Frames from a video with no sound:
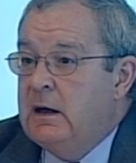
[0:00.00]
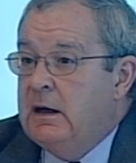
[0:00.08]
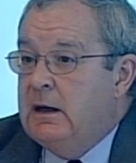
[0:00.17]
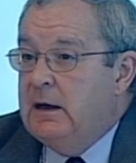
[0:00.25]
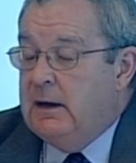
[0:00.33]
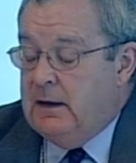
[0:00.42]

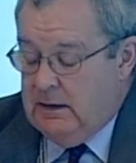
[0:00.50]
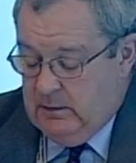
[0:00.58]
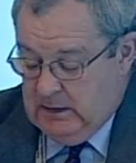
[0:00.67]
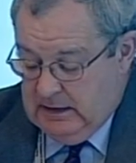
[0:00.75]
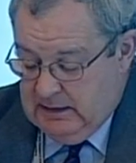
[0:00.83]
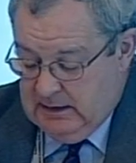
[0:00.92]

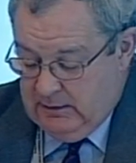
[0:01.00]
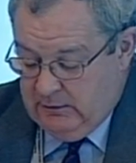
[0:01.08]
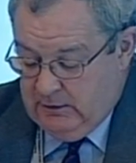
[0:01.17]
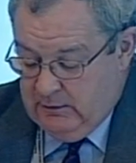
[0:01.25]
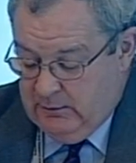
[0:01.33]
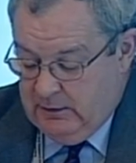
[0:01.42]
And that
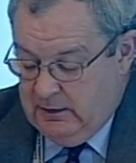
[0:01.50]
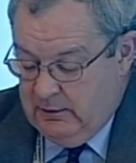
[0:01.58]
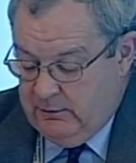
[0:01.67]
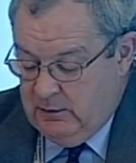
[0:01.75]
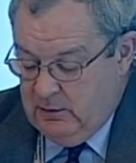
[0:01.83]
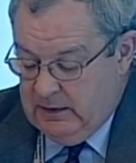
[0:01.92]
so far
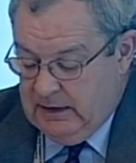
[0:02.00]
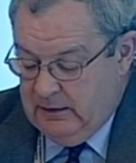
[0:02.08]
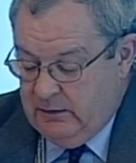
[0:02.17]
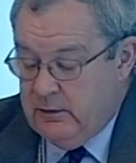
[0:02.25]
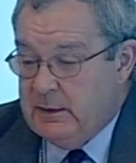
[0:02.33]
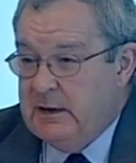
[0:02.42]
has rolled out
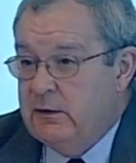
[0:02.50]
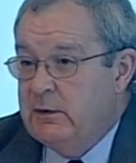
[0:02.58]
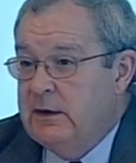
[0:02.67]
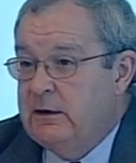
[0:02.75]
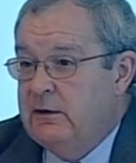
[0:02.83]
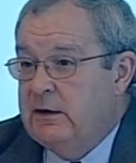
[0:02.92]
to about
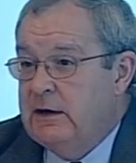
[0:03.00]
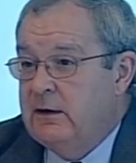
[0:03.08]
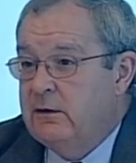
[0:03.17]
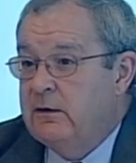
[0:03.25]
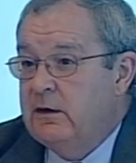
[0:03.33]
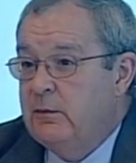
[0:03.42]

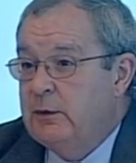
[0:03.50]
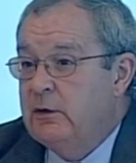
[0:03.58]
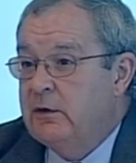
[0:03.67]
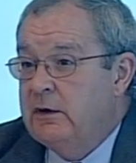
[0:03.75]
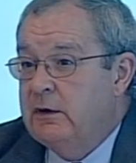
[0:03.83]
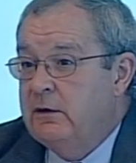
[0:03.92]
20,000
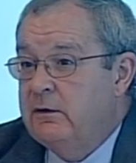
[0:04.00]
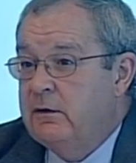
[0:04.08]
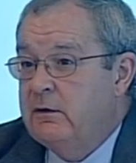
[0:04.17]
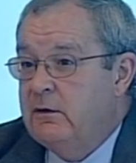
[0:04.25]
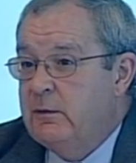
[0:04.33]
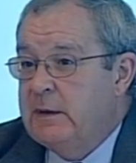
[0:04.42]
employees.
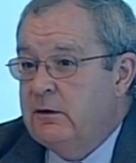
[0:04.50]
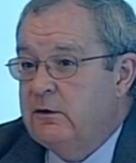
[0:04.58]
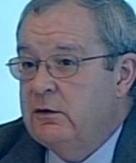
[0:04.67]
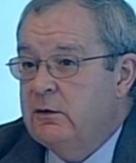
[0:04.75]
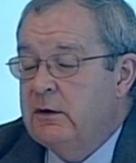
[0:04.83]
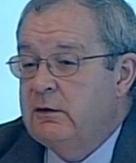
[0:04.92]
There are about
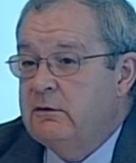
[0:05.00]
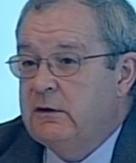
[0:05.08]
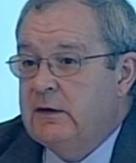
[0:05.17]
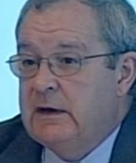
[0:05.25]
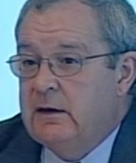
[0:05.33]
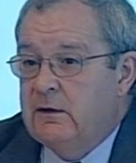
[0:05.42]

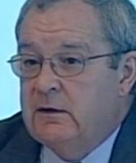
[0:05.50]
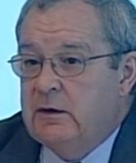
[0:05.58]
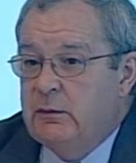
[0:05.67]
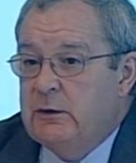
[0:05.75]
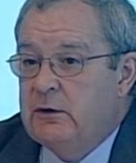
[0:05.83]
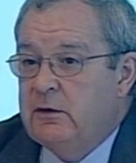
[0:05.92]
200,000
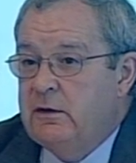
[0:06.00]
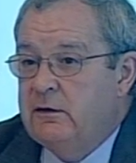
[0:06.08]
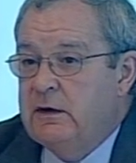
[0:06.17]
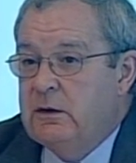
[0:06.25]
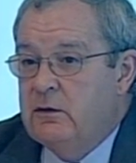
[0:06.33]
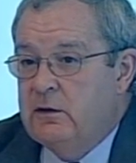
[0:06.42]
employees
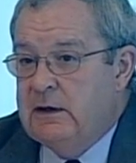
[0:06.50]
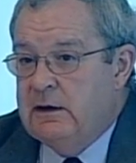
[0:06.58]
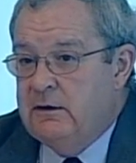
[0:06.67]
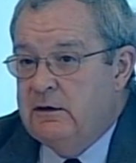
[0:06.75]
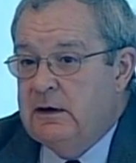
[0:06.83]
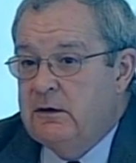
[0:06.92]
in the
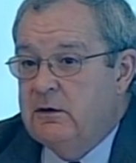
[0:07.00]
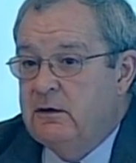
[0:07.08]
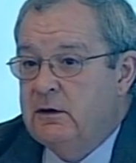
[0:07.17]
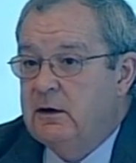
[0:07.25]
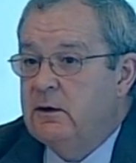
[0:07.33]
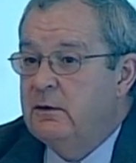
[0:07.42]
organisation as
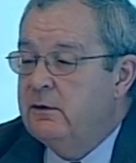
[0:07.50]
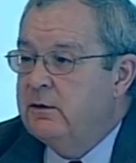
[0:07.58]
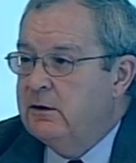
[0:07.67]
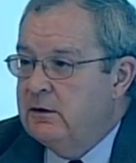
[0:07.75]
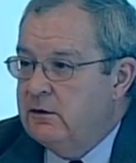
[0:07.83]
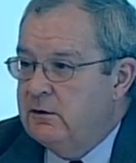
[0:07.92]
a whole, so
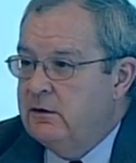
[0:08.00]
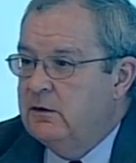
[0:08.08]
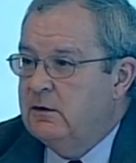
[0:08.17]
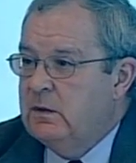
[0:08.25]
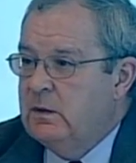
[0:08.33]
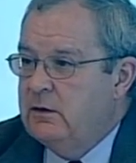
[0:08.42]
this has
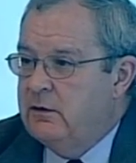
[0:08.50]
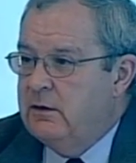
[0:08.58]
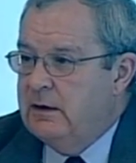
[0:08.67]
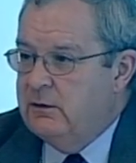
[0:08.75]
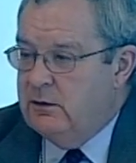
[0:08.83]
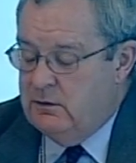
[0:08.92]
not gone
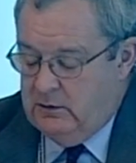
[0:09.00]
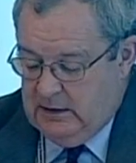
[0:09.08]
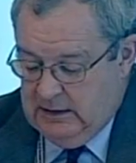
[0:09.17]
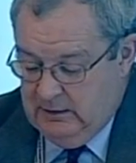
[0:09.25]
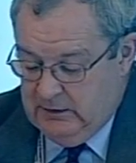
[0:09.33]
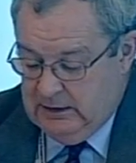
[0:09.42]
throughout the
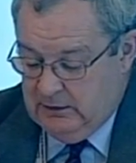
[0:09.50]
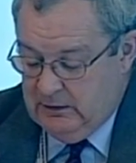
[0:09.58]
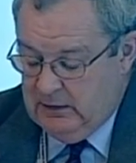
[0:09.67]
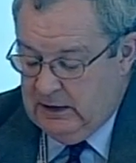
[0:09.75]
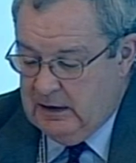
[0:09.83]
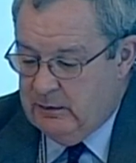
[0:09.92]

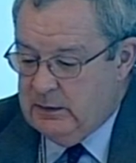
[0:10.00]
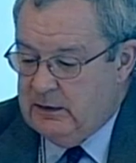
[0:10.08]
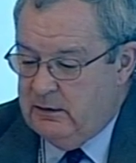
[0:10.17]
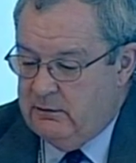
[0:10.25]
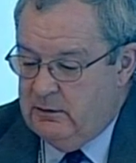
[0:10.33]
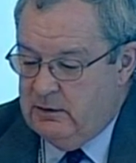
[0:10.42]
organisation yet, but
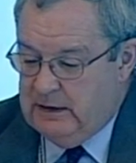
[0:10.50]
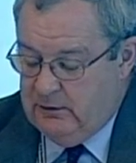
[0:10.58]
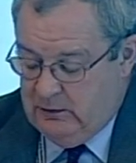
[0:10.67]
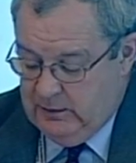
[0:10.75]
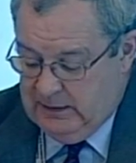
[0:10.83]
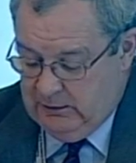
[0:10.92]
has rolled out
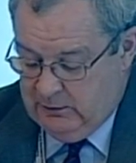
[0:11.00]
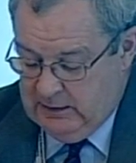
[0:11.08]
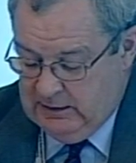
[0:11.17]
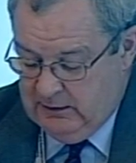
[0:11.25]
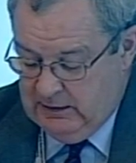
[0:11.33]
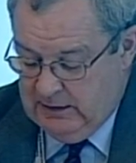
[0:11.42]
to about
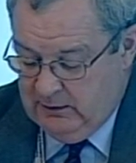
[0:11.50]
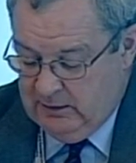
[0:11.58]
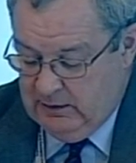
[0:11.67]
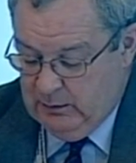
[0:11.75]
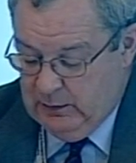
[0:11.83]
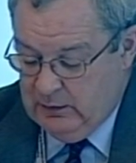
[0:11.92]
20,000
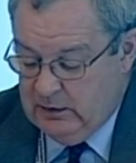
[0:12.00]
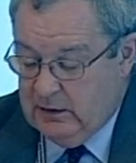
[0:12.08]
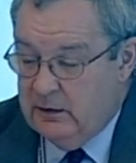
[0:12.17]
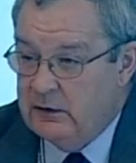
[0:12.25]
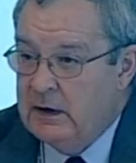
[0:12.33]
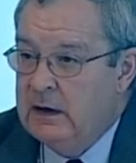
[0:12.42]
employees.